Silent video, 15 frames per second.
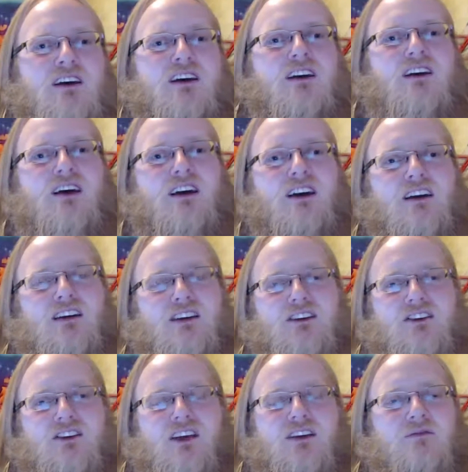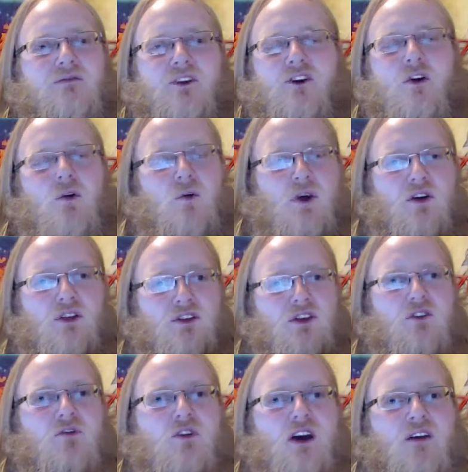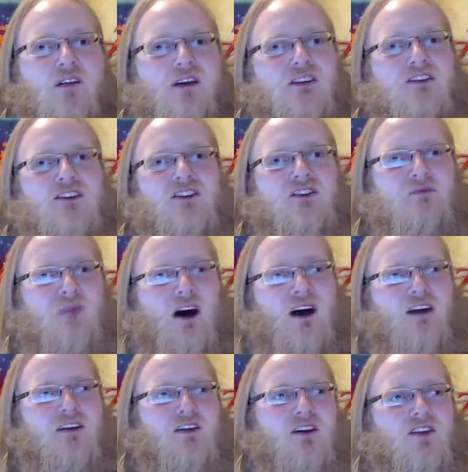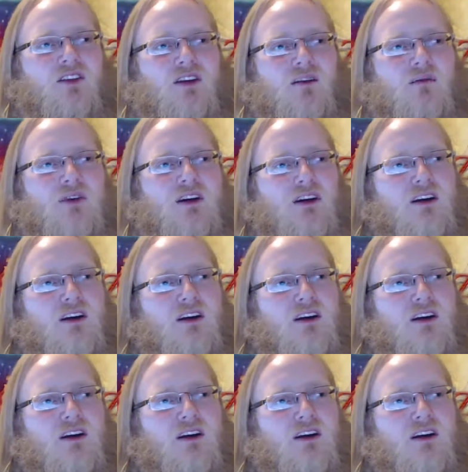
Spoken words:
is, like, you know, aware that they're Fire Nation and spying on them.